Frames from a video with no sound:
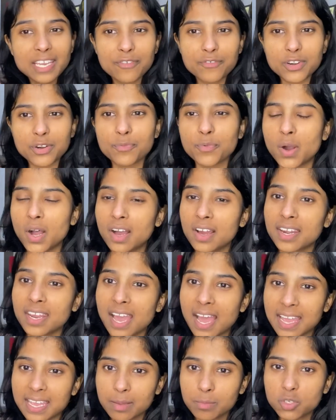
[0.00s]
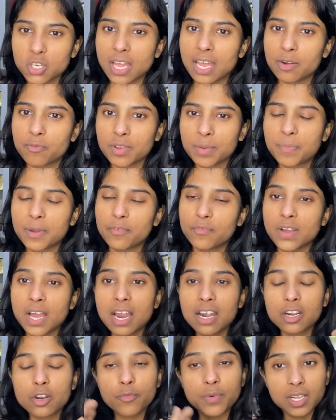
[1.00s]
everyone, I am Janvi
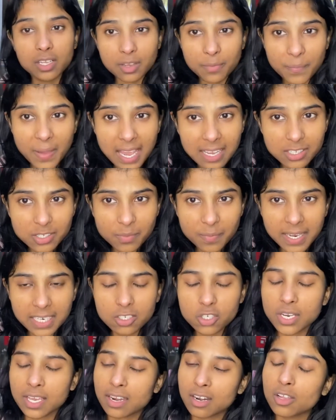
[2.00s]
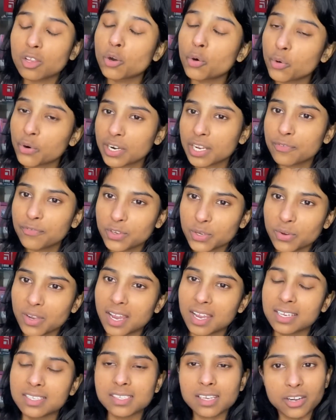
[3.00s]
Pavar. Welcome back to my channel, or if you
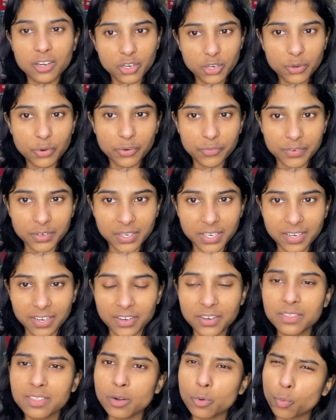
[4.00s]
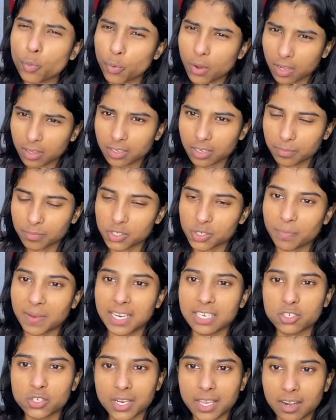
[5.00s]
guys are new over here, then welcome to my
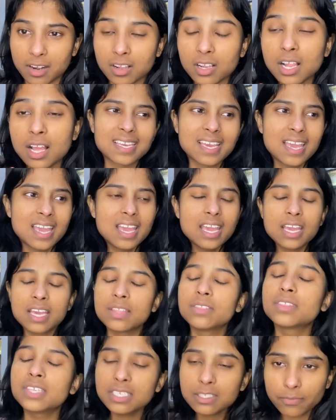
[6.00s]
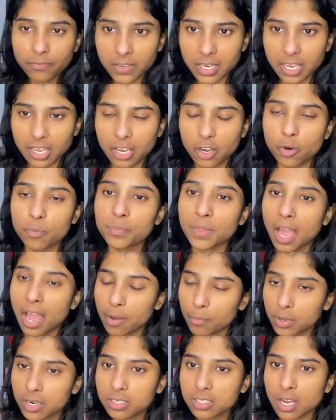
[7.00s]
channel. In this video, I
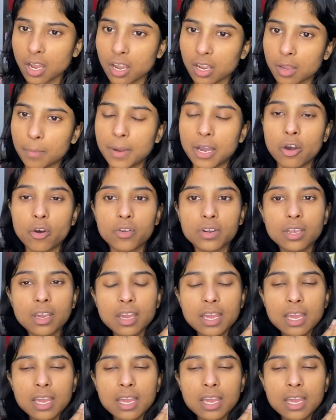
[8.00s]
want to talk about